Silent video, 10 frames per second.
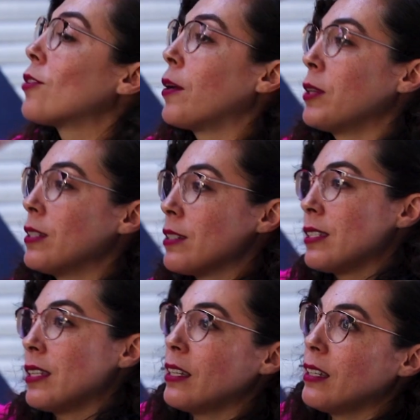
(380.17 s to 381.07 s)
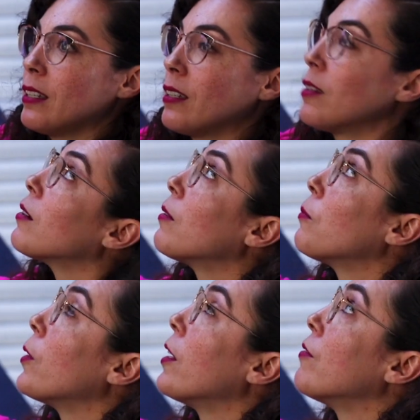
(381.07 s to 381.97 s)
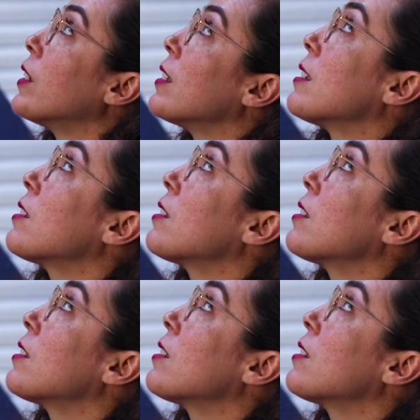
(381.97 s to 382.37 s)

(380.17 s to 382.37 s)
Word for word: so that we can right. see where Venus